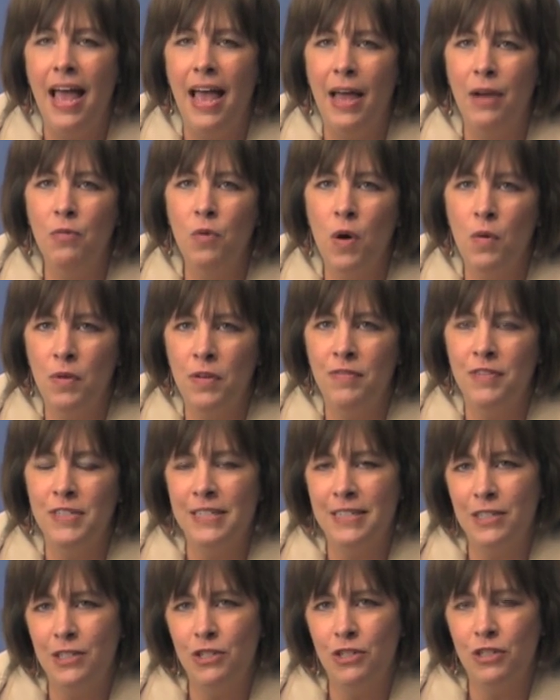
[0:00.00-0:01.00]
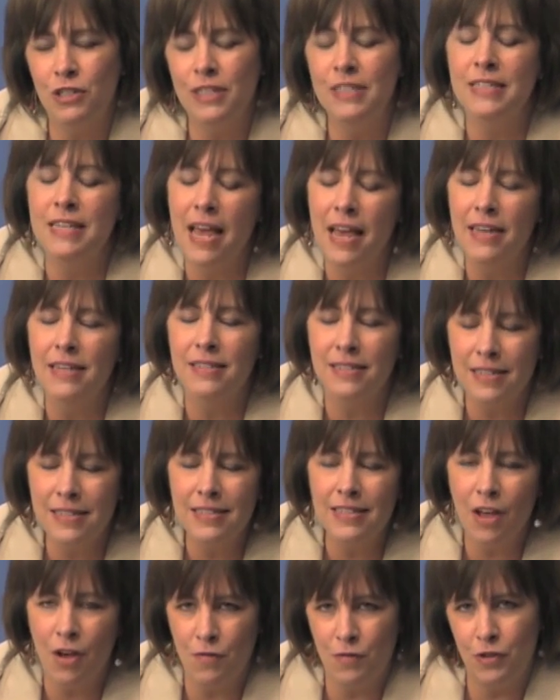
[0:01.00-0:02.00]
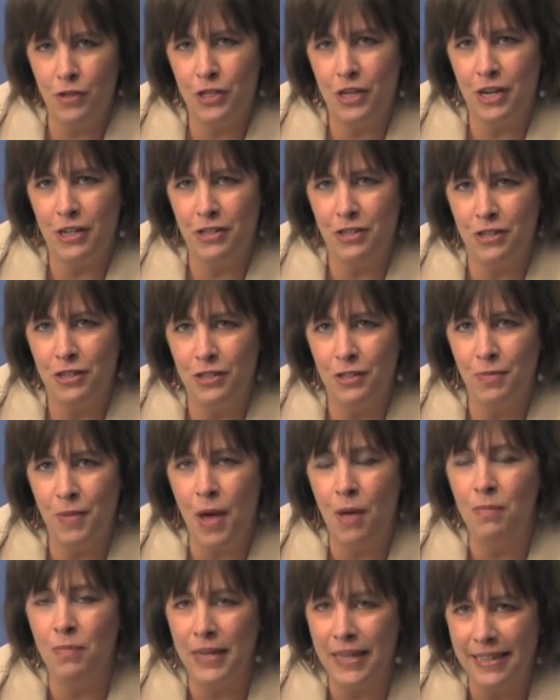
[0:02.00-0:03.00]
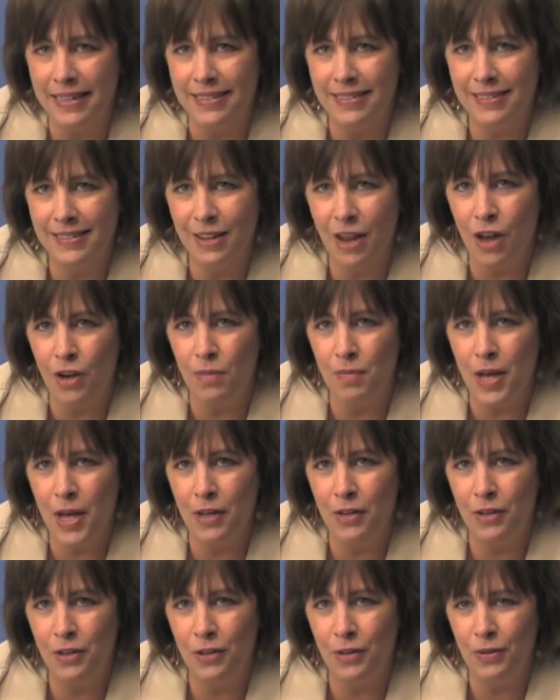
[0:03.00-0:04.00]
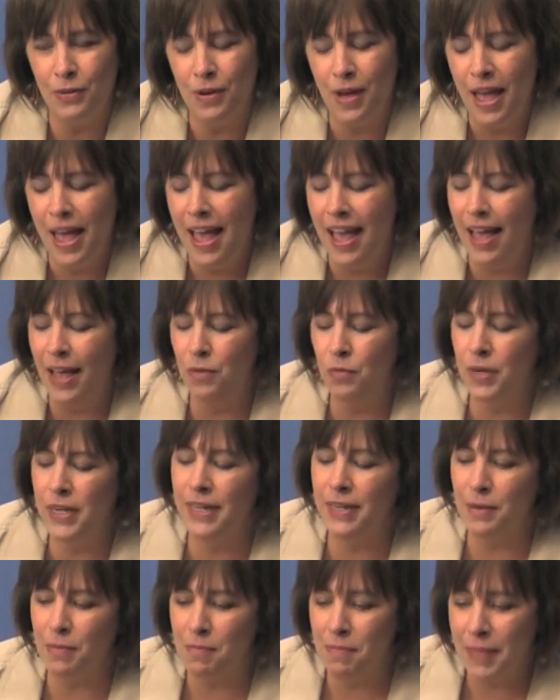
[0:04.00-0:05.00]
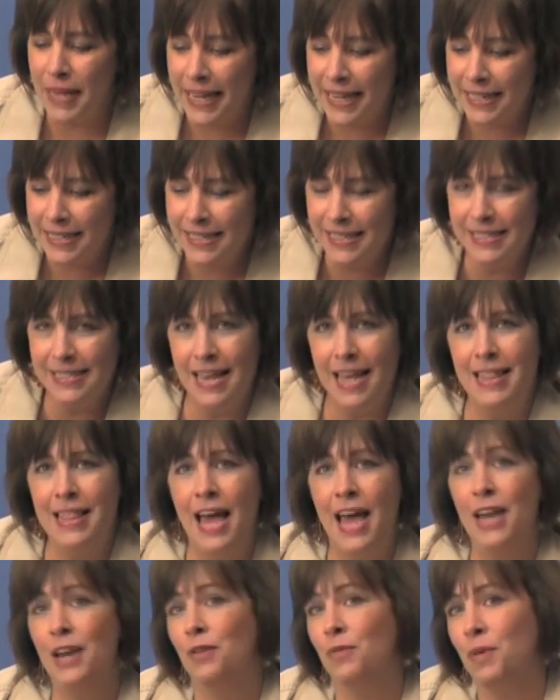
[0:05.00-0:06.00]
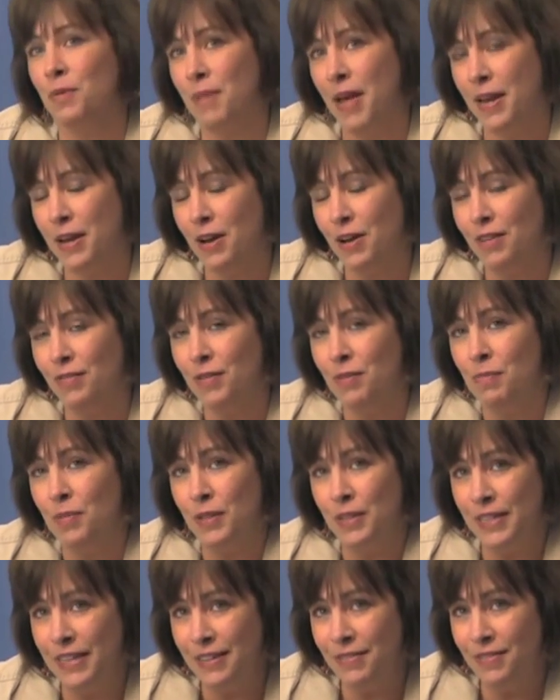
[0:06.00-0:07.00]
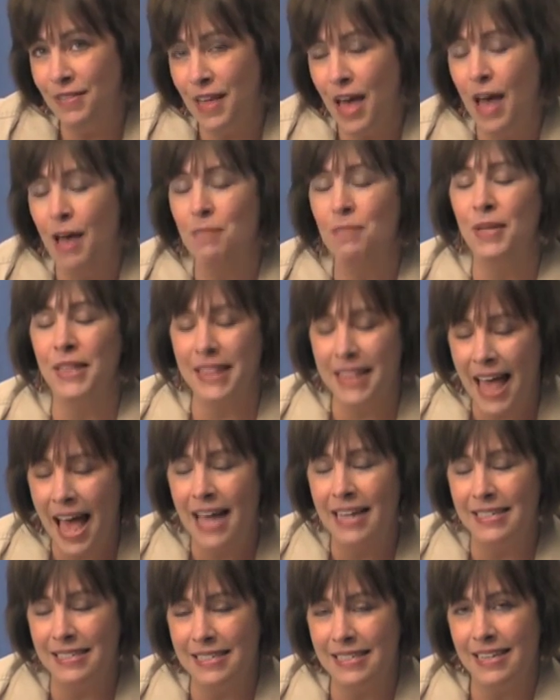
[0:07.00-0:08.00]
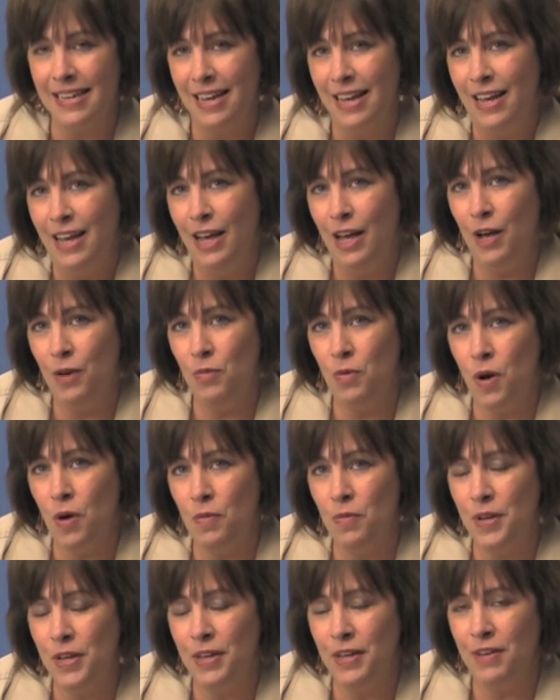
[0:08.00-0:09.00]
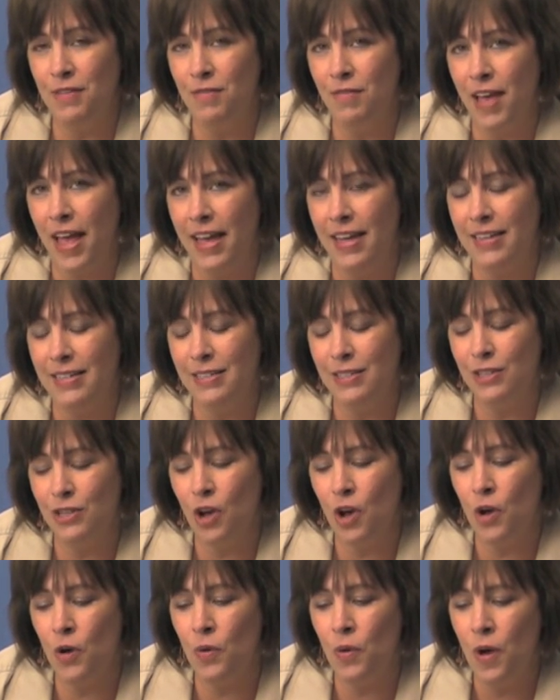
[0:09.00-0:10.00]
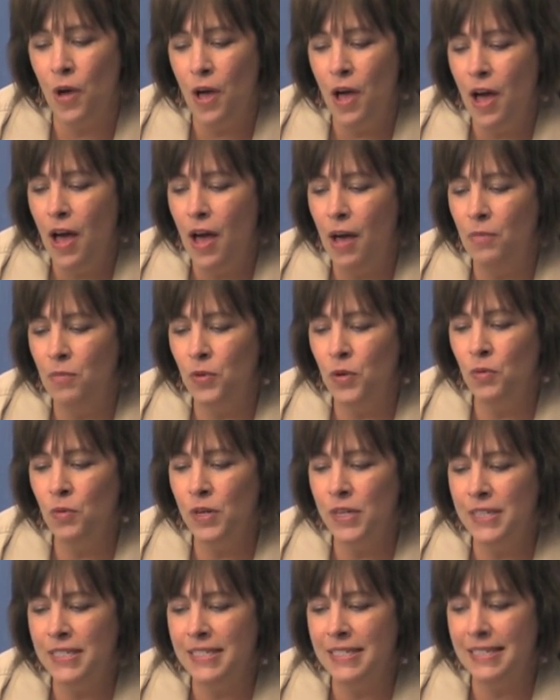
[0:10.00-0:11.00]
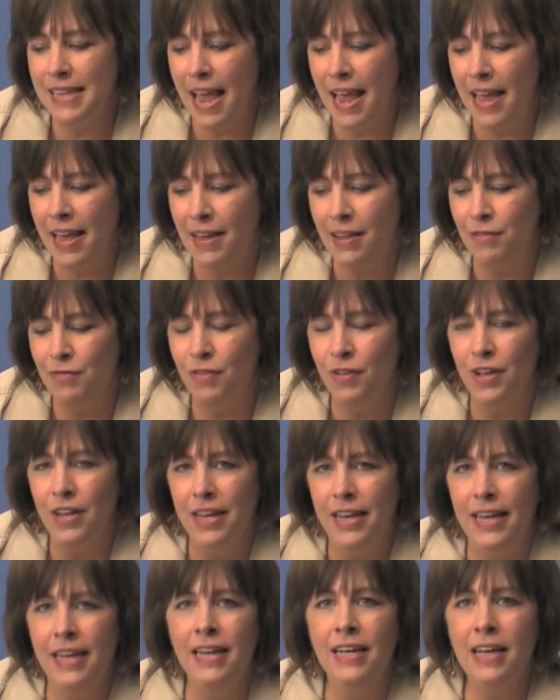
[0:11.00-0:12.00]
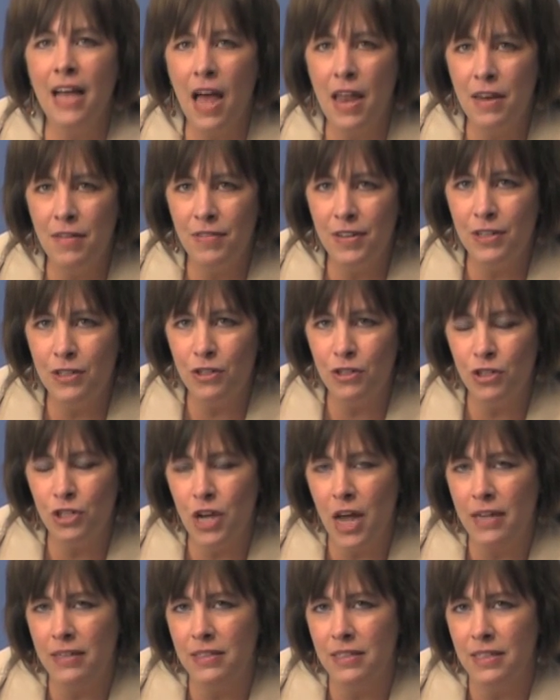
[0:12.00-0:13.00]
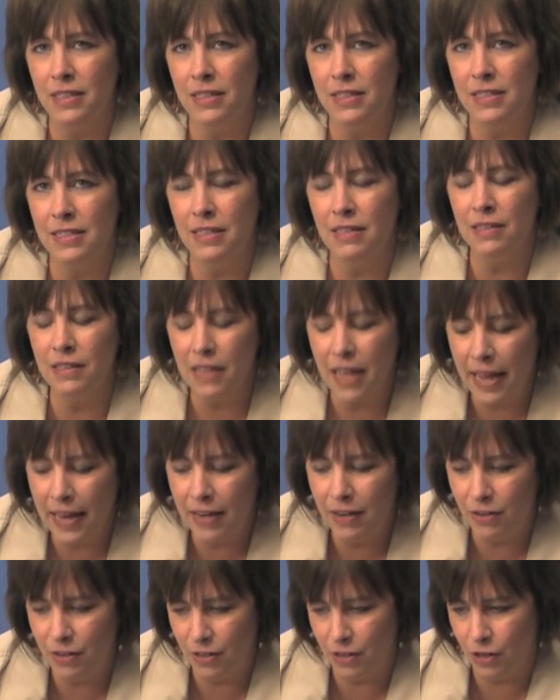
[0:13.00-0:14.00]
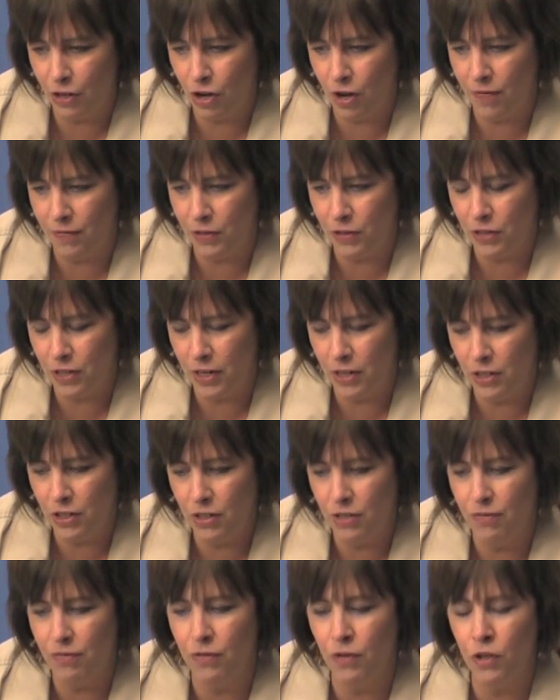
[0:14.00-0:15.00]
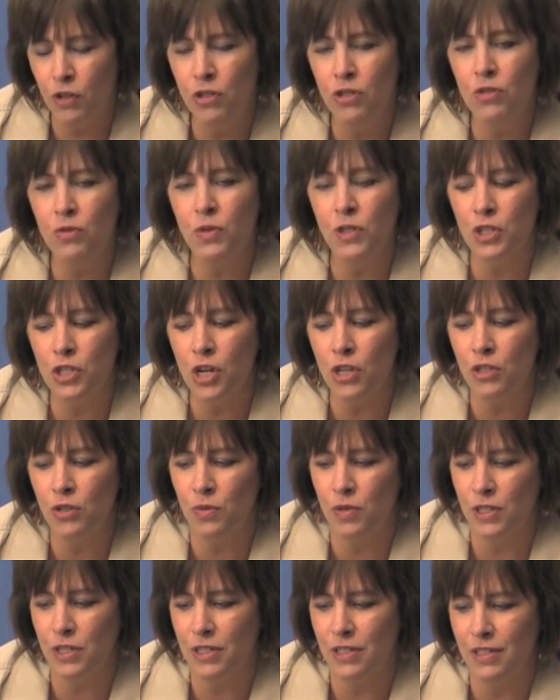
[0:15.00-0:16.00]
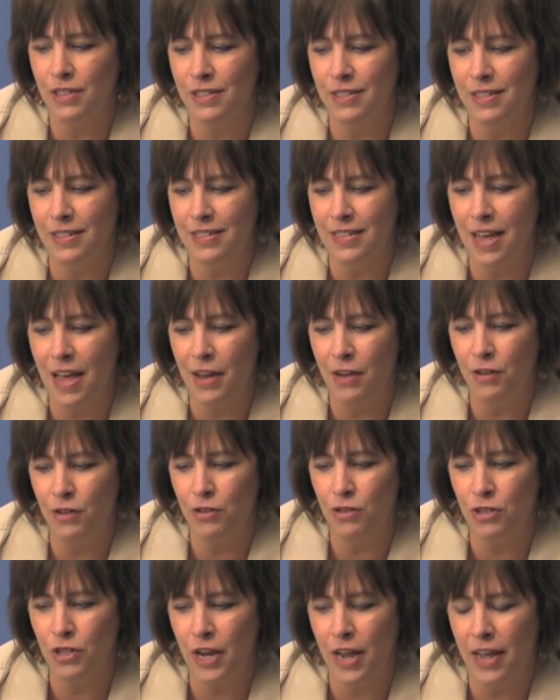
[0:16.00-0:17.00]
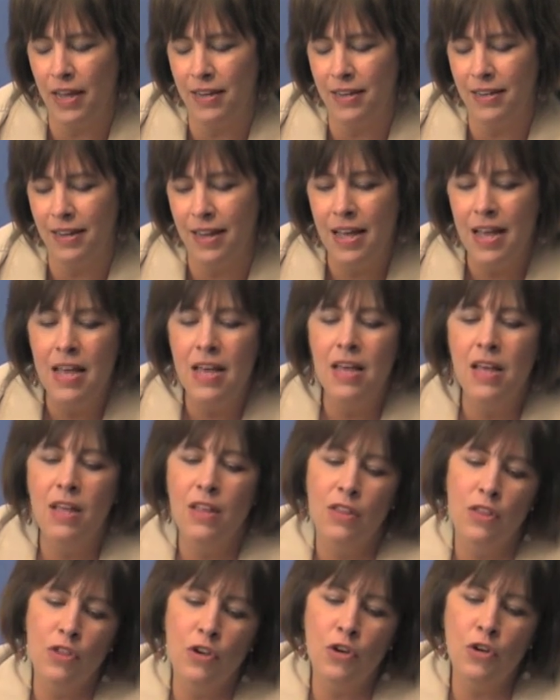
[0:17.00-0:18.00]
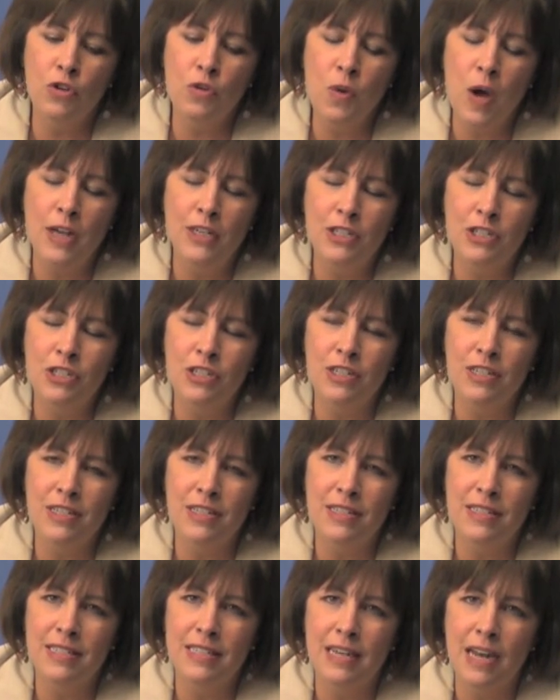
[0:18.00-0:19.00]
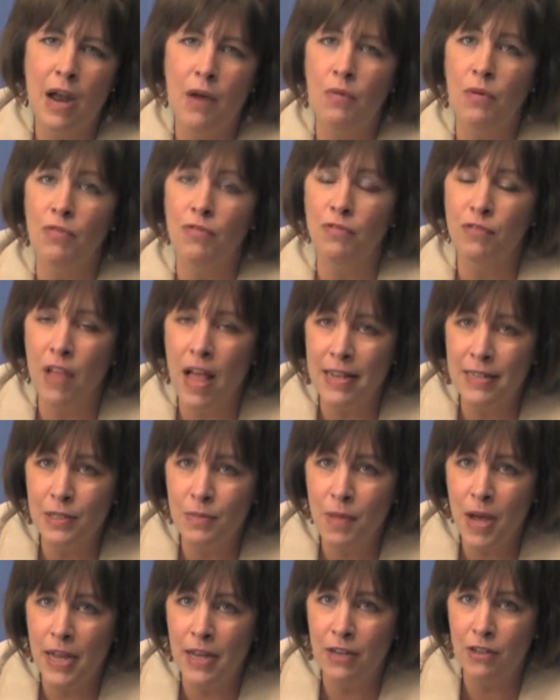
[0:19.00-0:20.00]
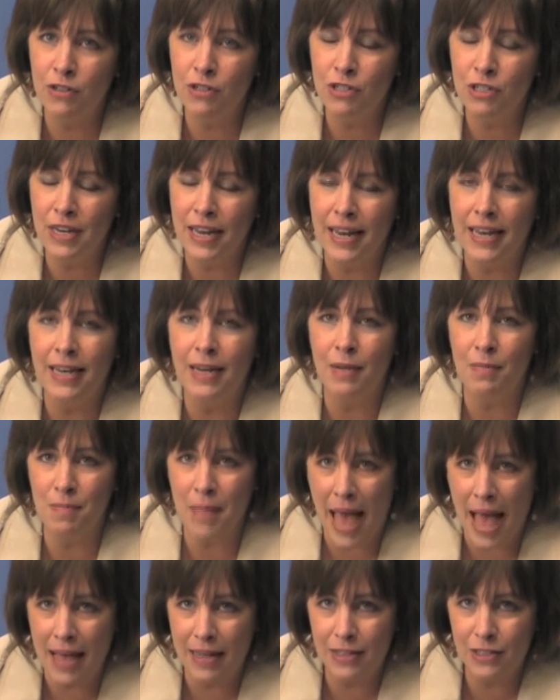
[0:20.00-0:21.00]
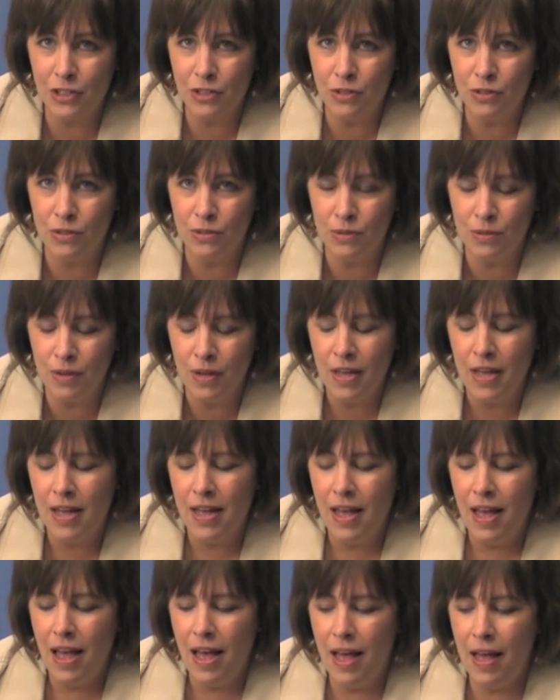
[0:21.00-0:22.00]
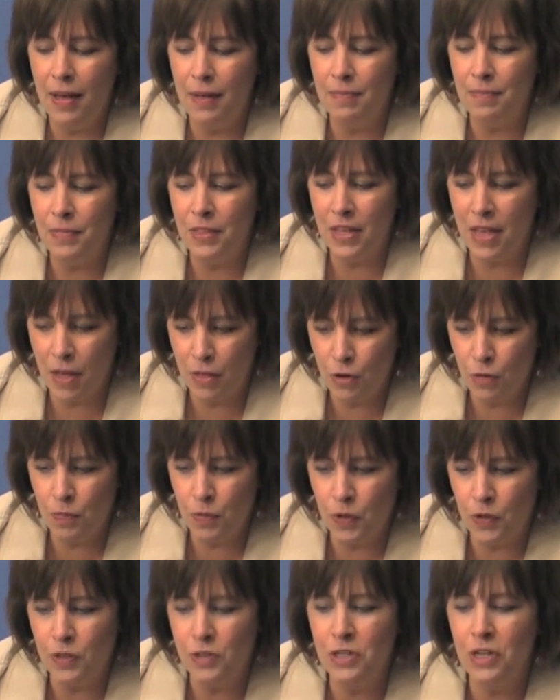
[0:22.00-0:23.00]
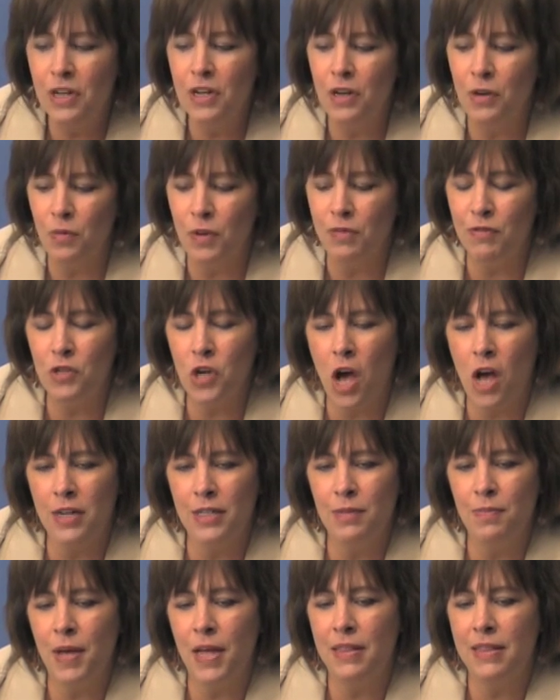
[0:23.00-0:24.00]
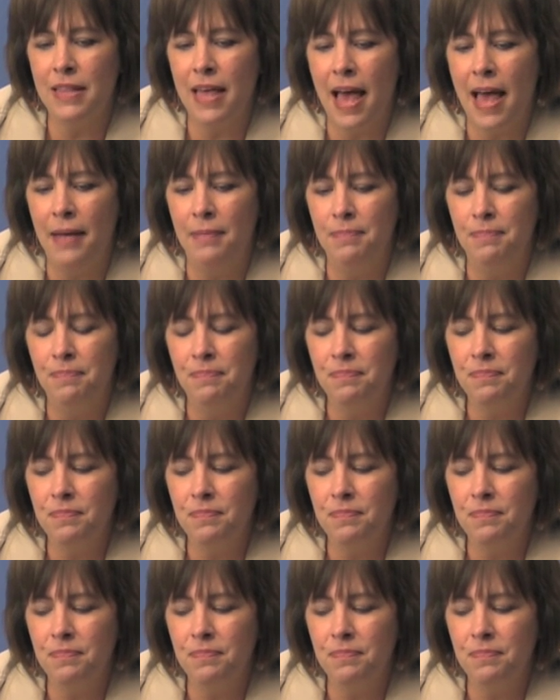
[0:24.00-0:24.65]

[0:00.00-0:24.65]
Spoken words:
And what we've essentially said is, this conversation is about me. It's not about you. And we didn't mean to say that, and we may not even believe that, but that's what we convey. So we want to save any kind of interjecting until later in a conversation. First, we just want to listen to understand. Third question is, did I reflect my understanding back to the other person? And we've talked about that.